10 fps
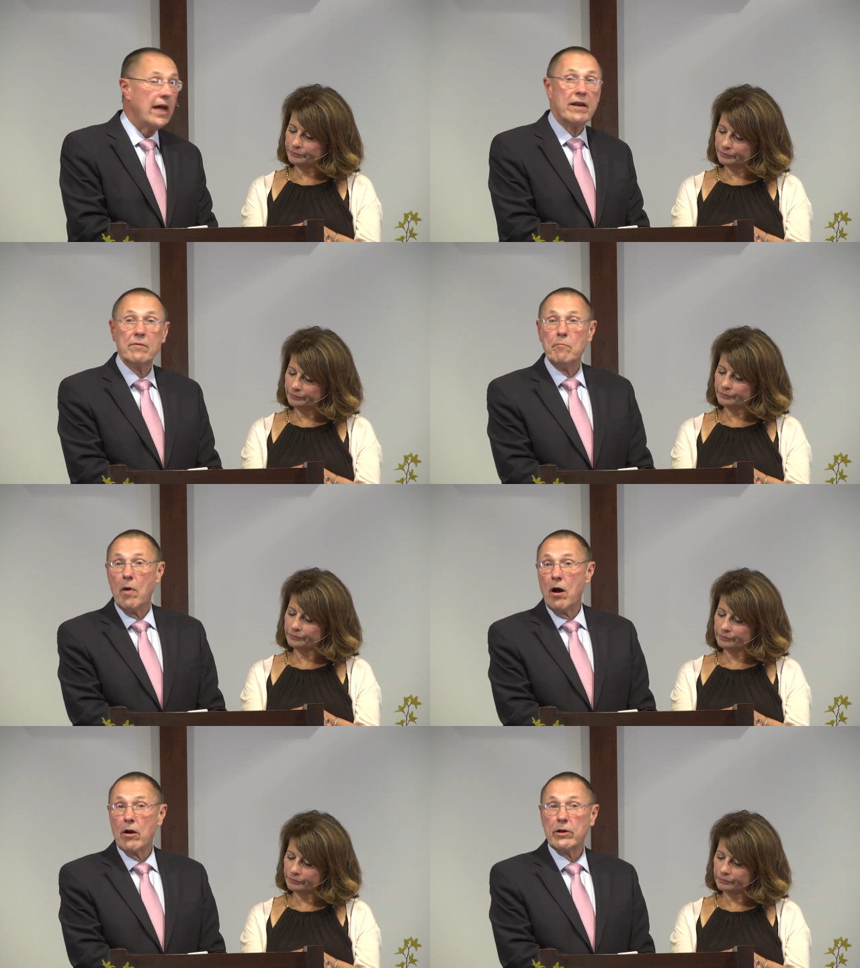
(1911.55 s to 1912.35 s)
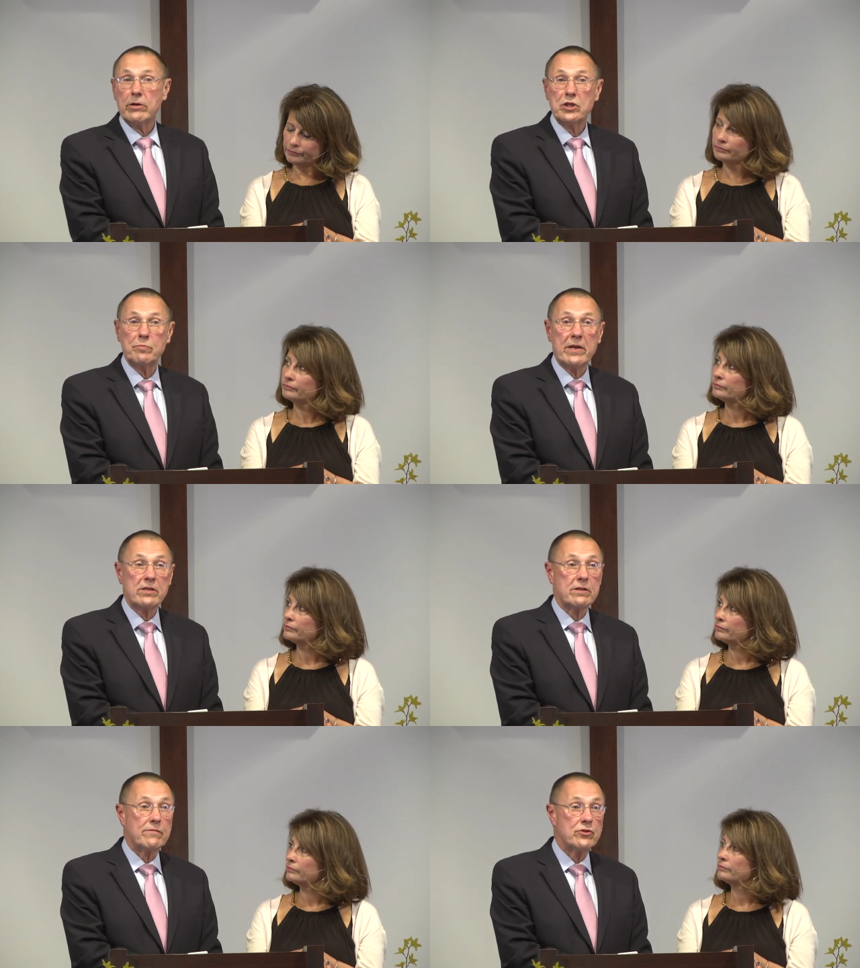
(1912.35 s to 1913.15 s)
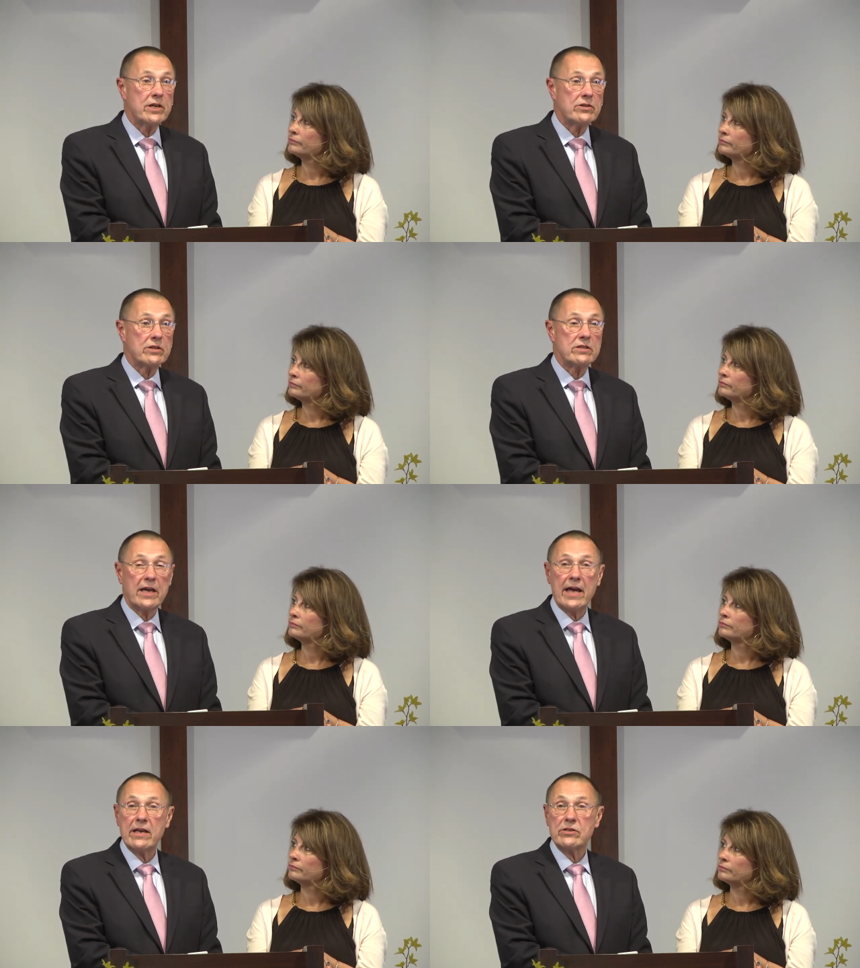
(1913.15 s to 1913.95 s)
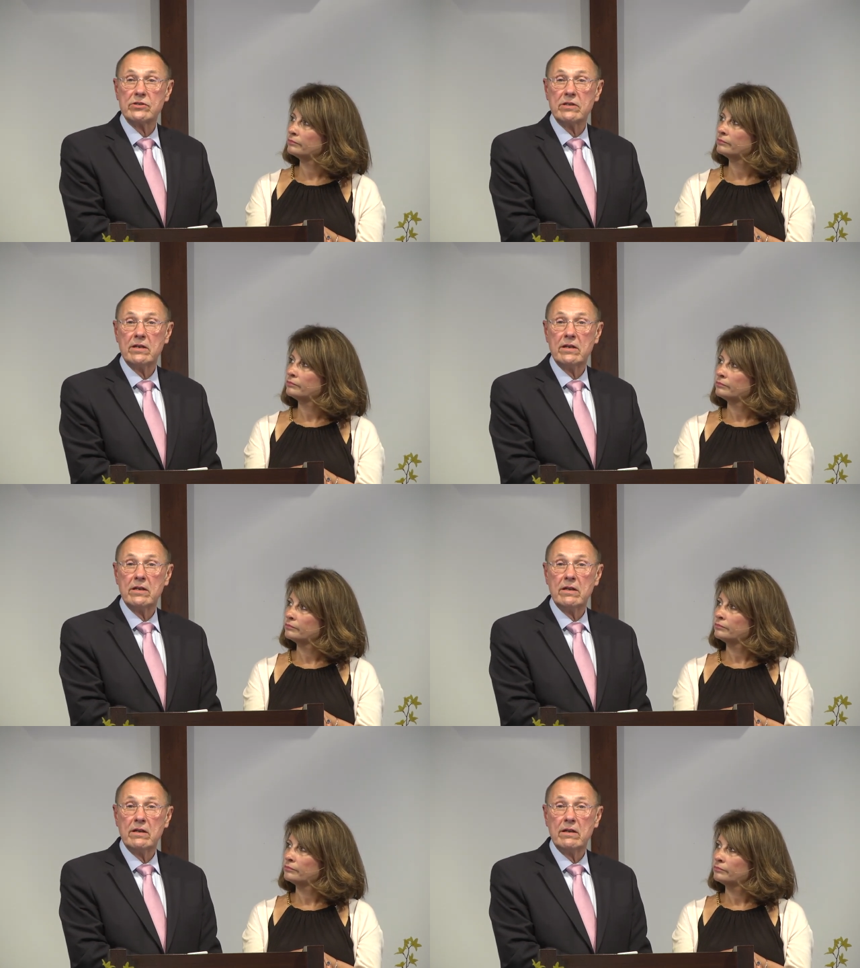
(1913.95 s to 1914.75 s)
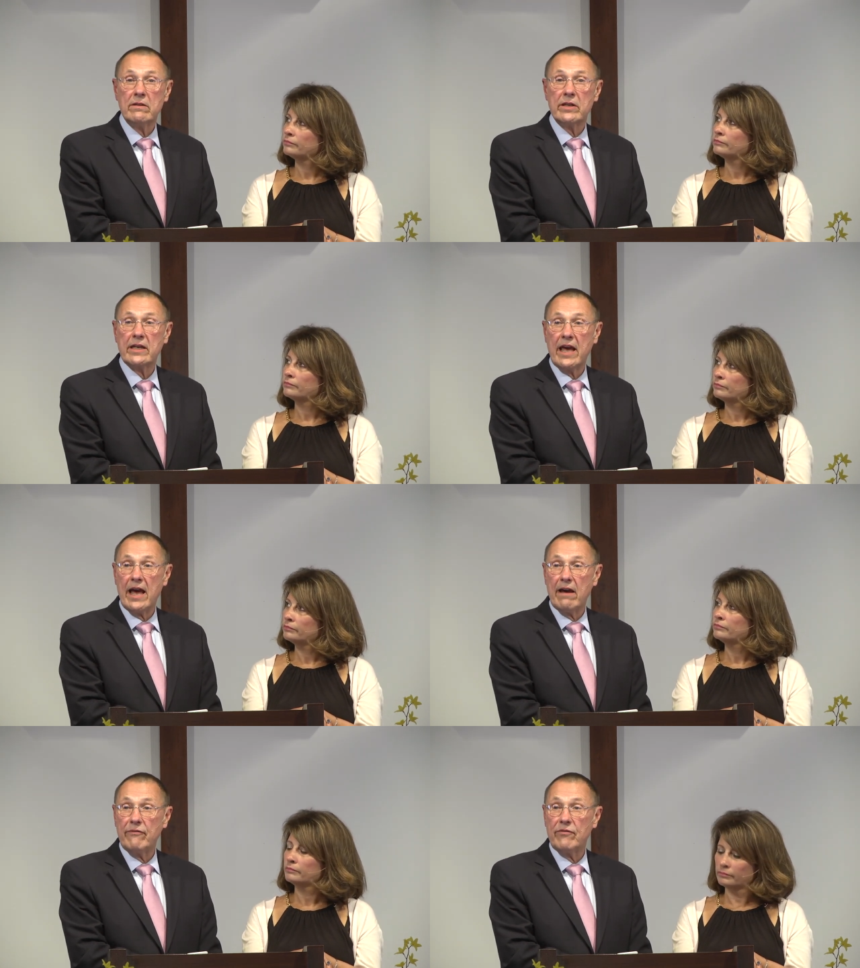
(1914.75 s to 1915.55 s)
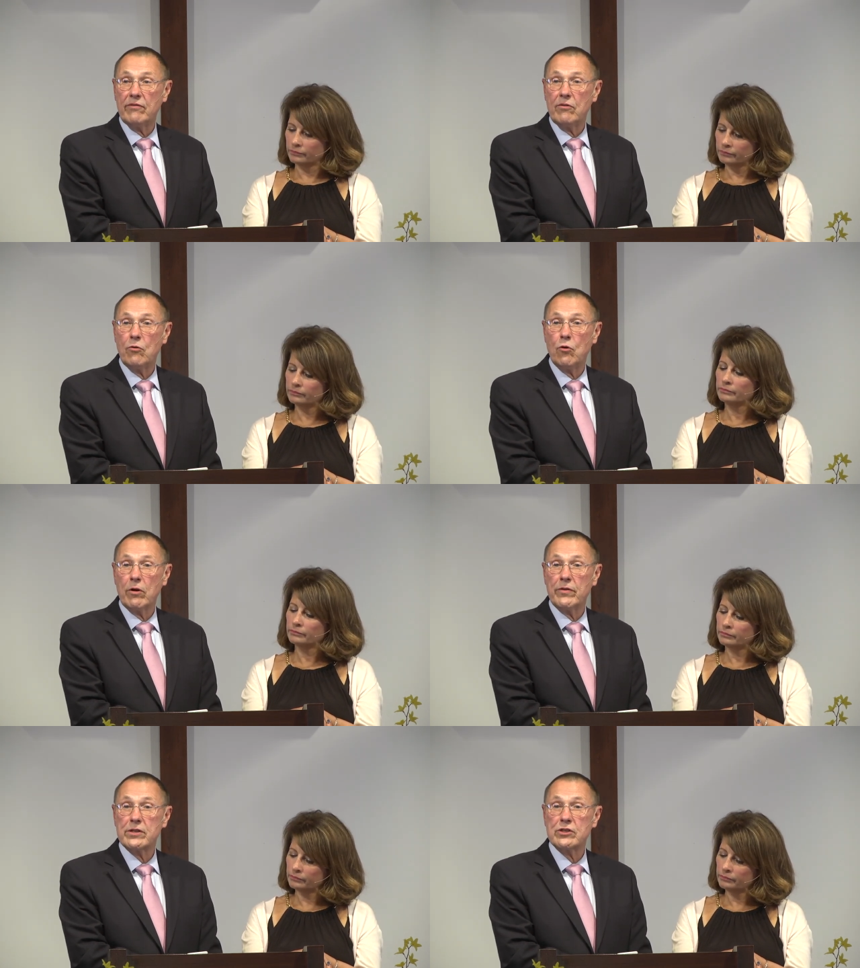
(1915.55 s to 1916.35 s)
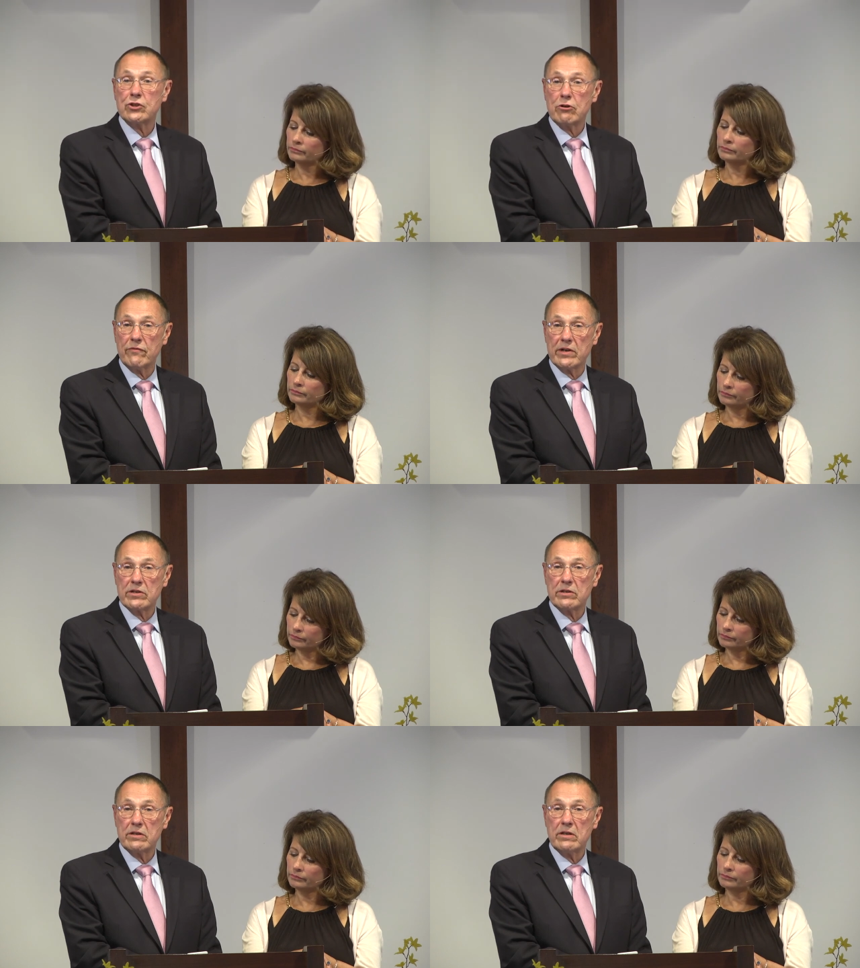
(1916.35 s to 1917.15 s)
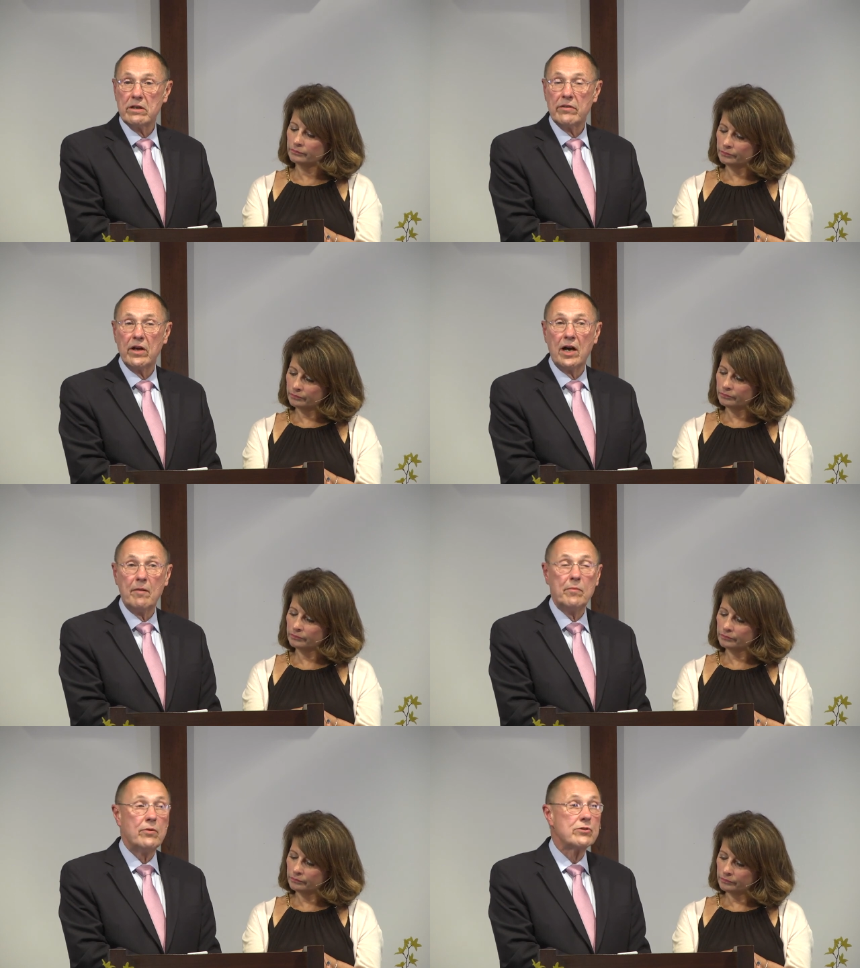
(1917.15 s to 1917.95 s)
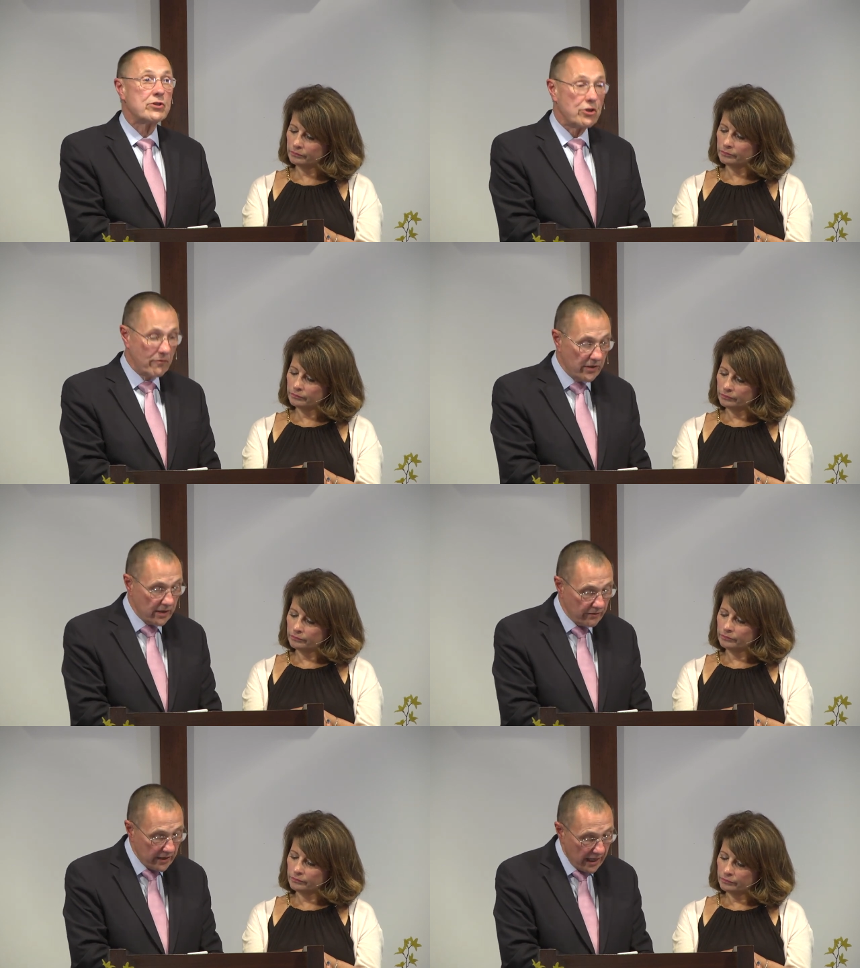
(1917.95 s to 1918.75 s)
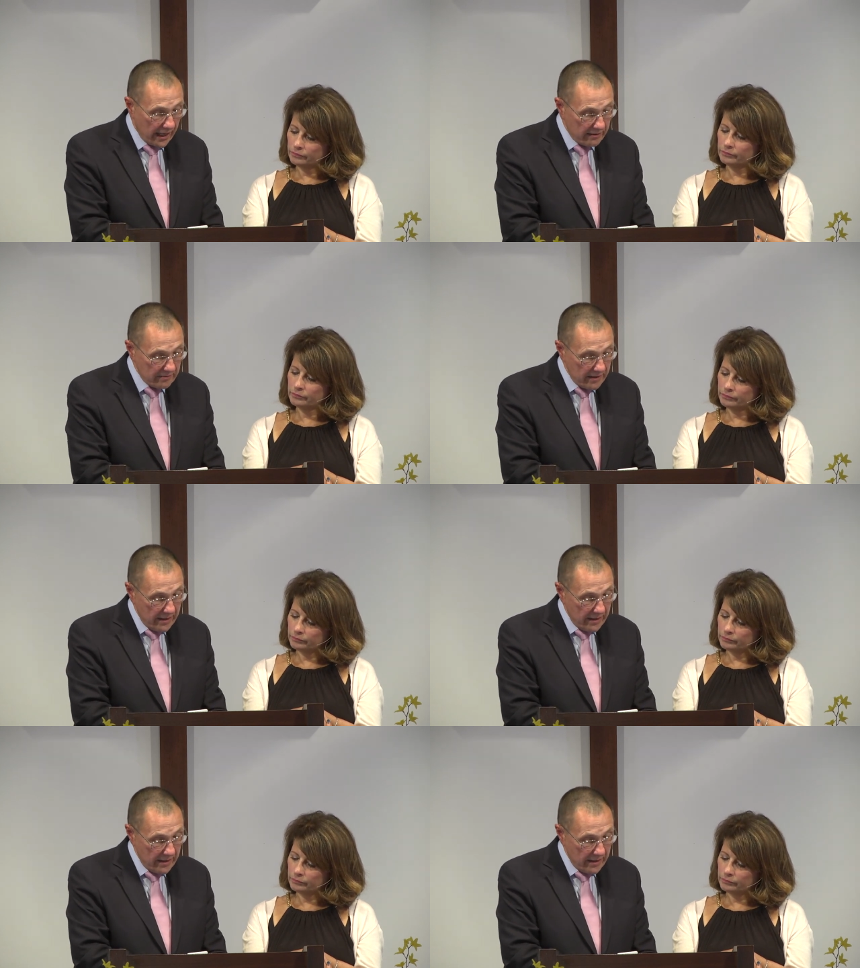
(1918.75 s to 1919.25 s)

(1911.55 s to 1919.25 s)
Speaker 1: And Mark speaks of Jesus as the calf or the servant, the humble servant of God.